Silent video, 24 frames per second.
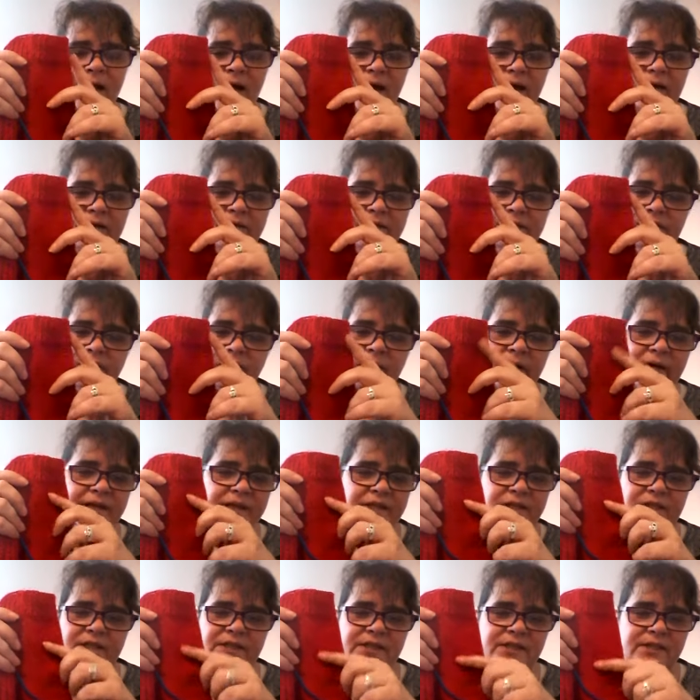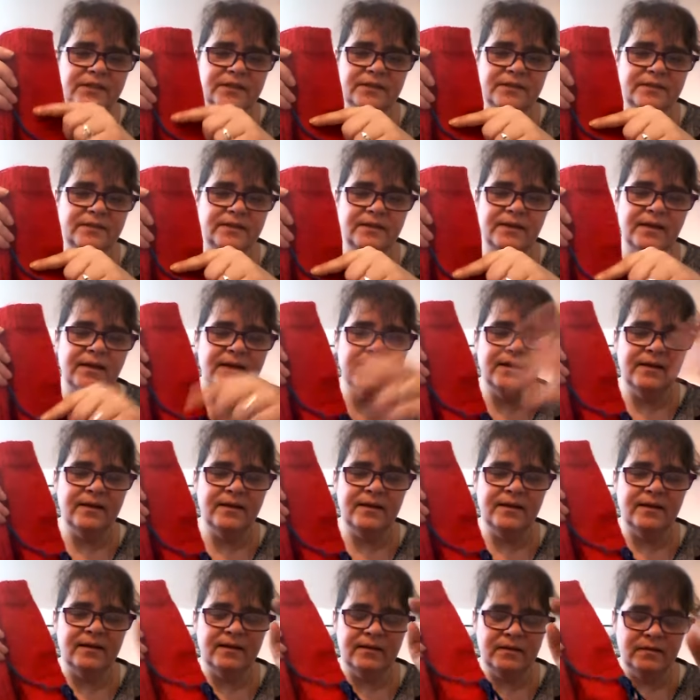and so I just
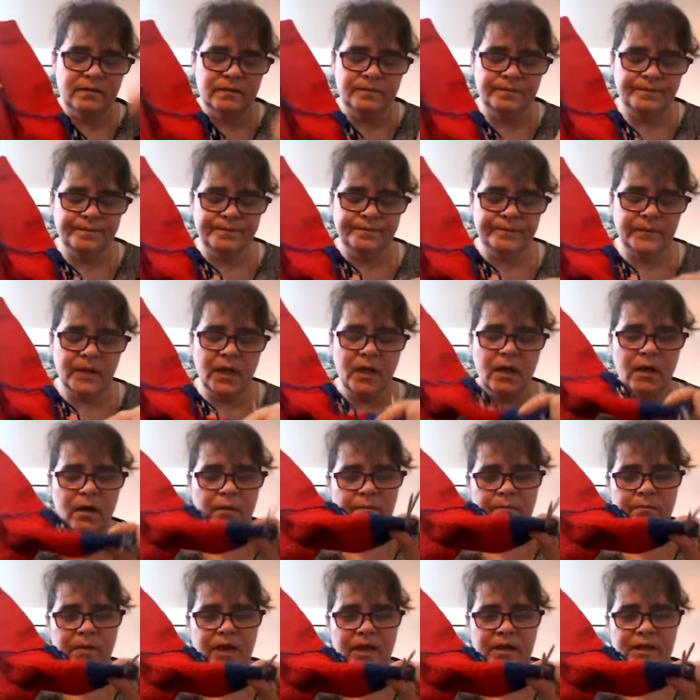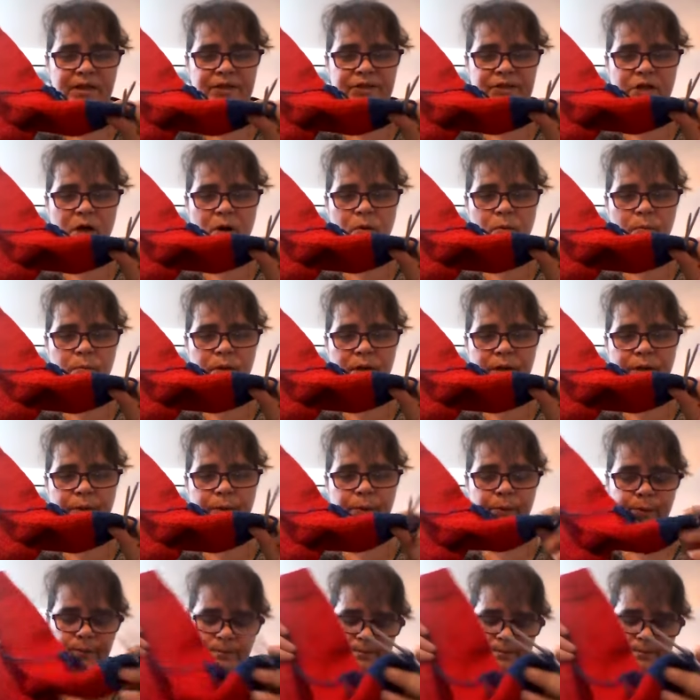knitted and made the toe blue.